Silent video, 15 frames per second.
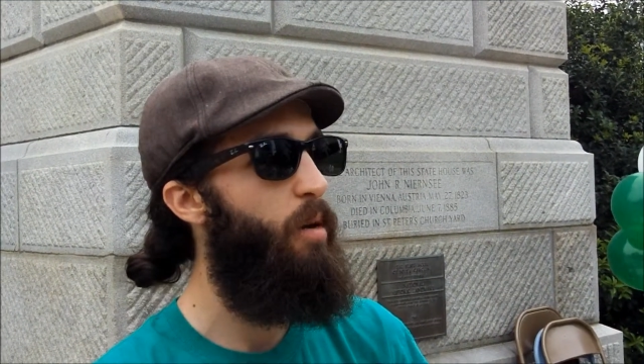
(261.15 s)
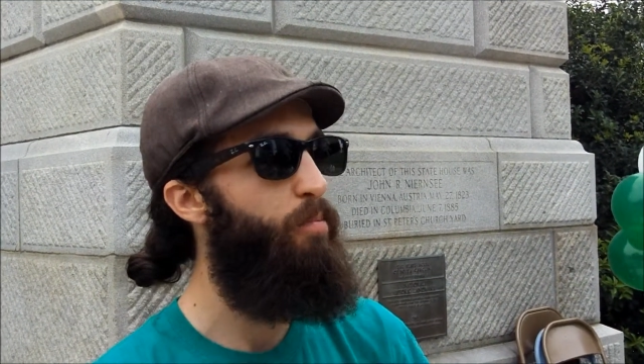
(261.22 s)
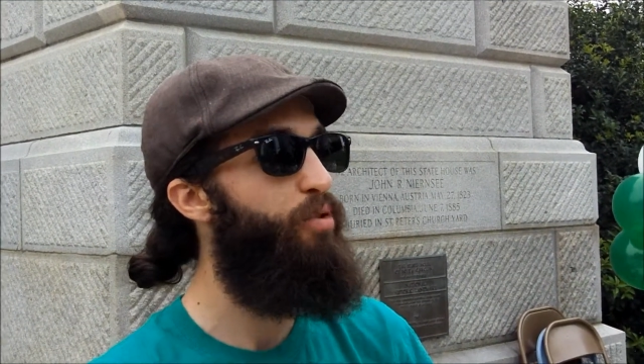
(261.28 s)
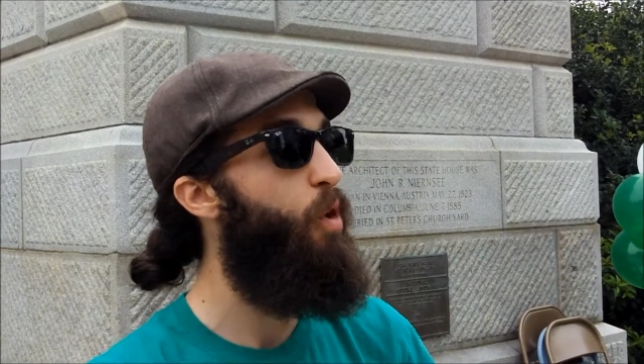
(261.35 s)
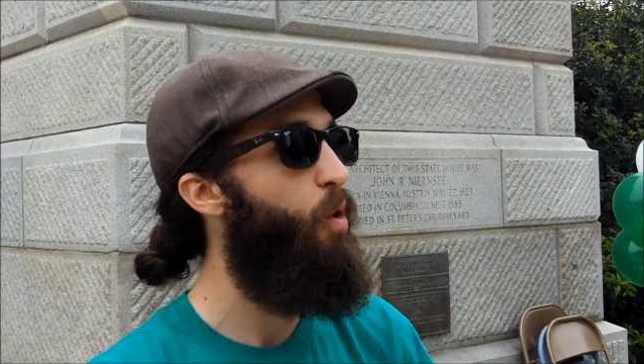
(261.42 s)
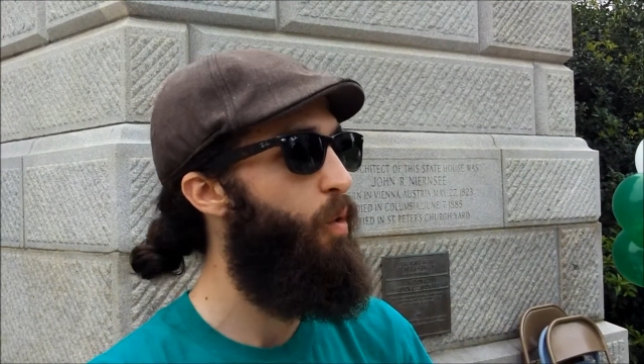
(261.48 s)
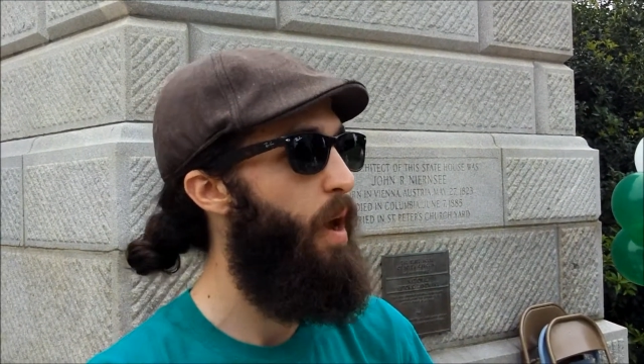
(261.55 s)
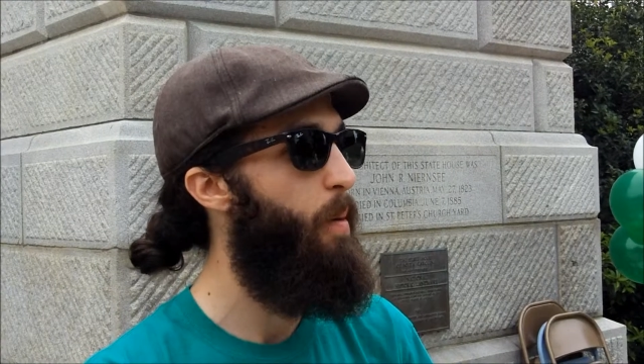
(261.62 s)

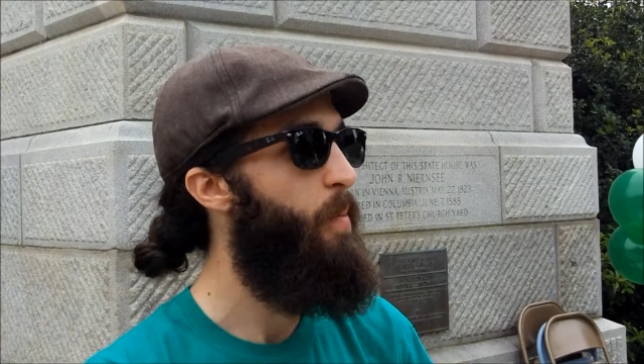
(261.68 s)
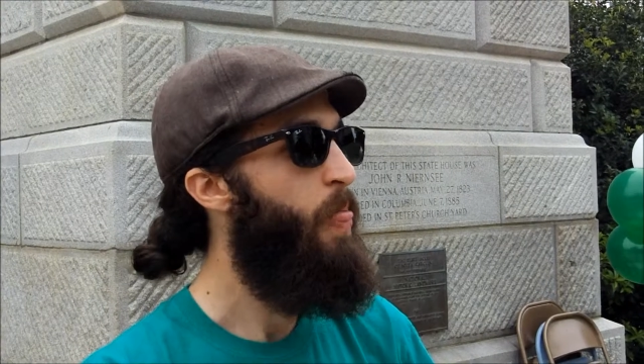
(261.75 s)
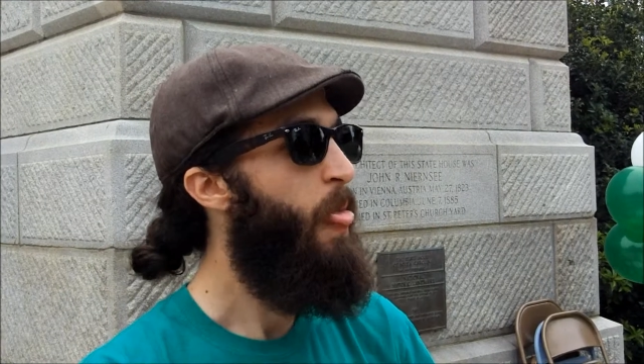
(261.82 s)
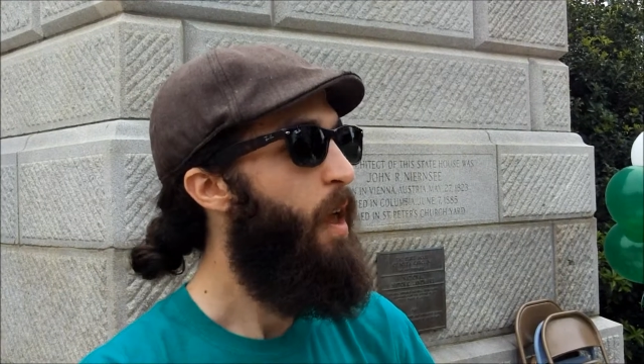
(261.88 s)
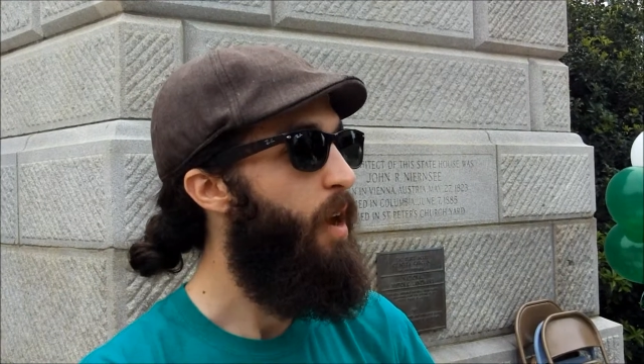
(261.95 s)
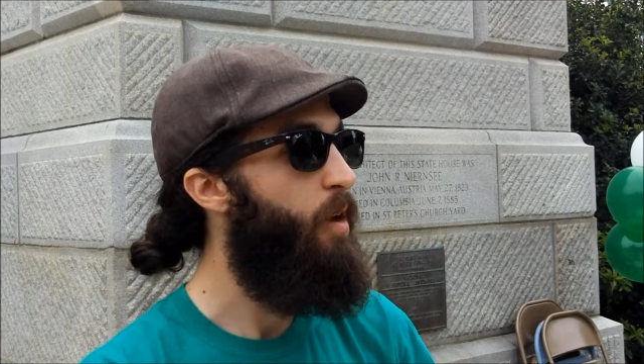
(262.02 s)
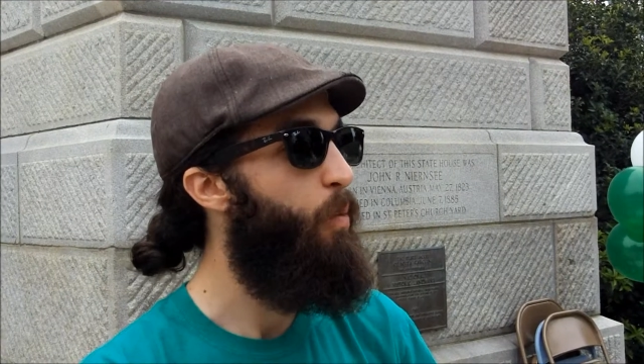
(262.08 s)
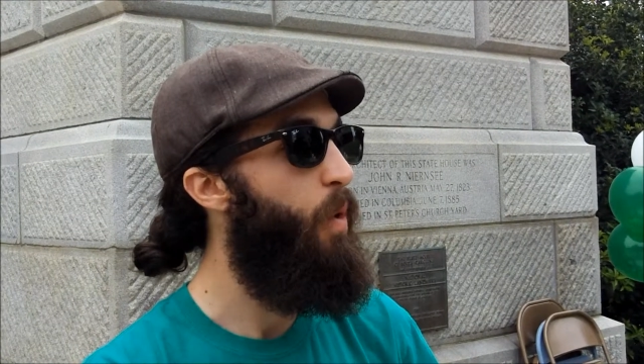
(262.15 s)
program,
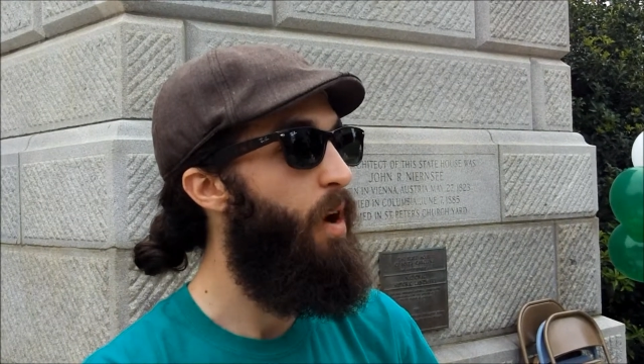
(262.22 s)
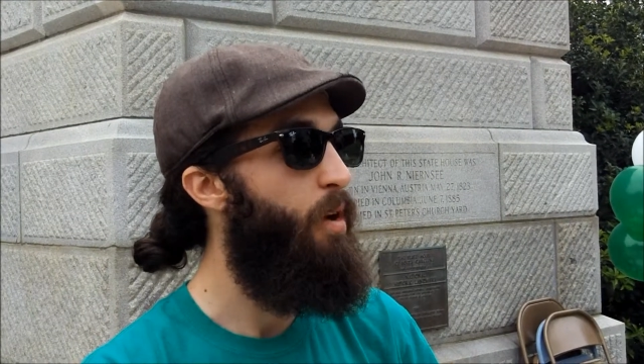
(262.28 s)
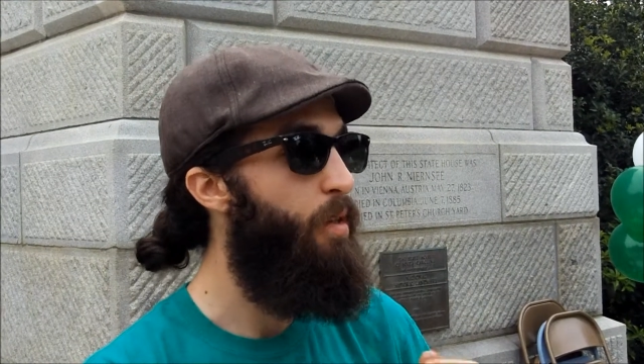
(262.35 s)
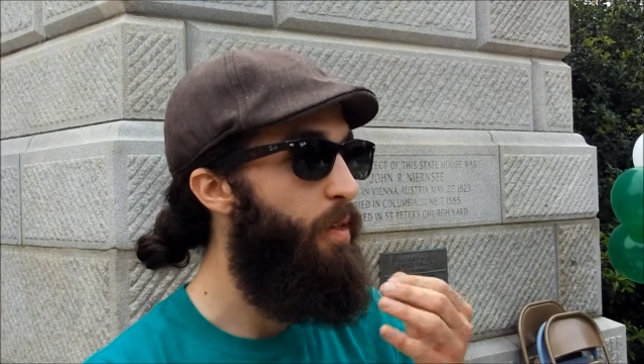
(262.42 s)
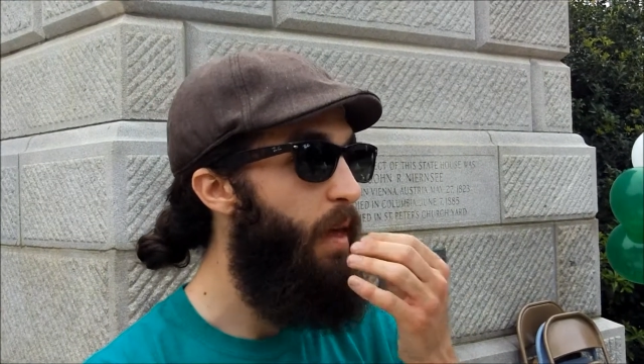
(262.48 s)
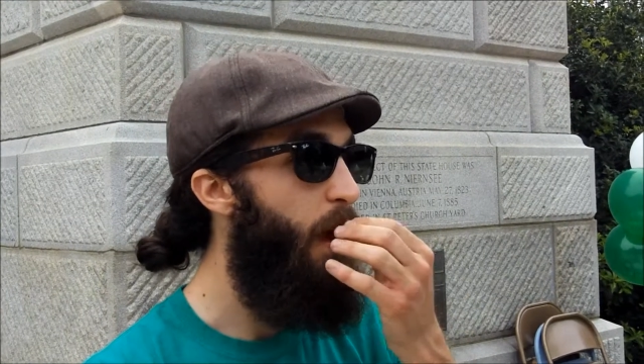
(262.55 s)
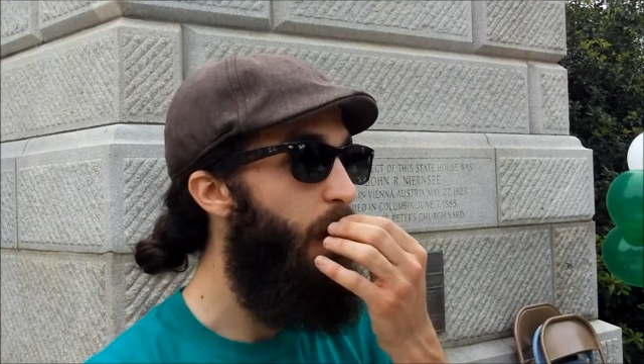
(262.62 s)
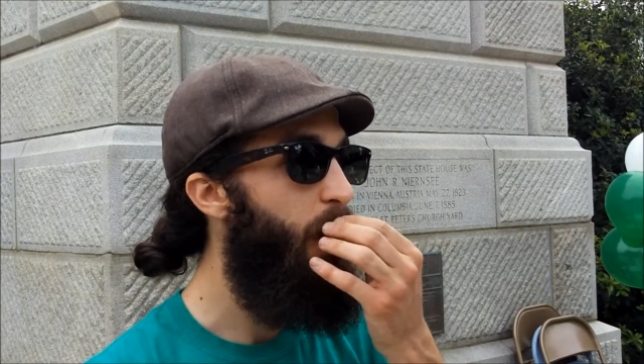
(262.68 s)
and where
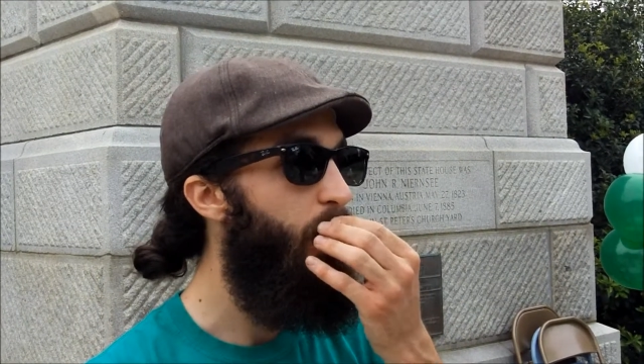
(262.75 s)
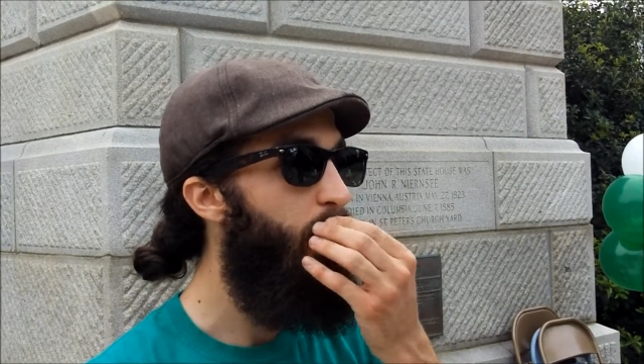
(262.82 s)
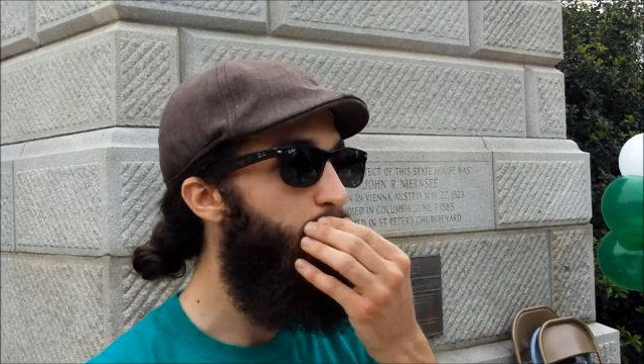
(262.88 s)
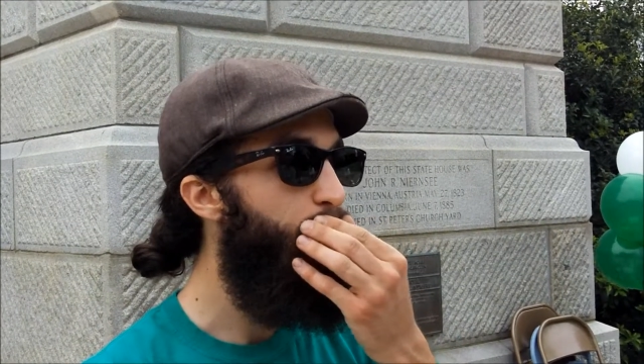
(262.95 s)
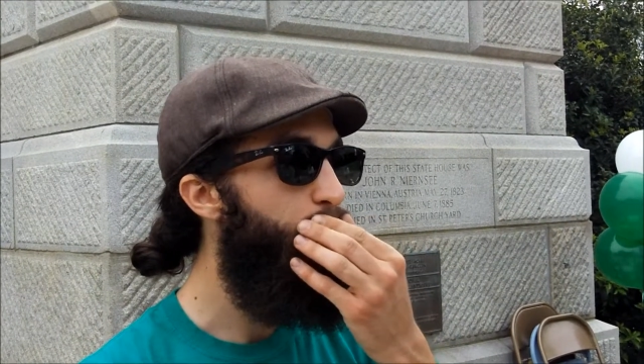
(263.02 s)
they